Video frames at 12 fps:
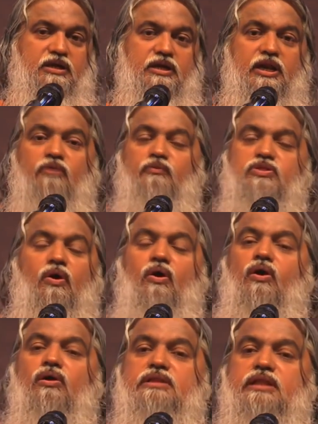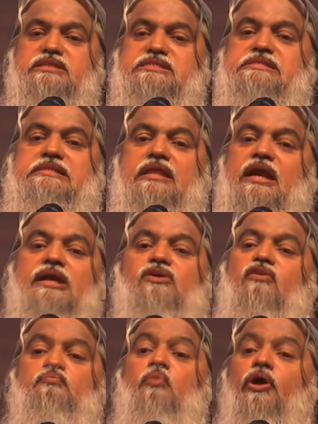Now with all this threat
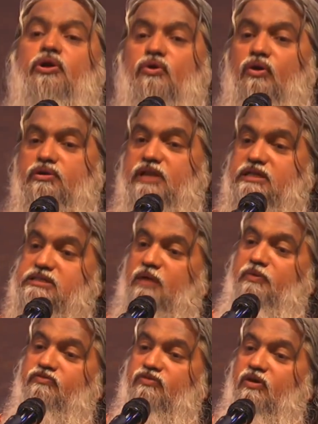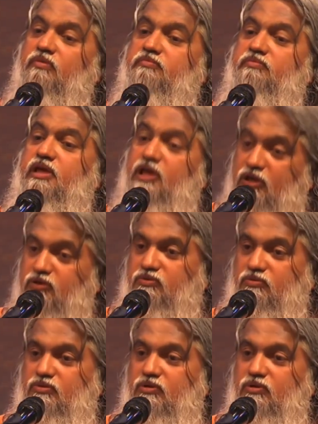of boycott that is coming from EU,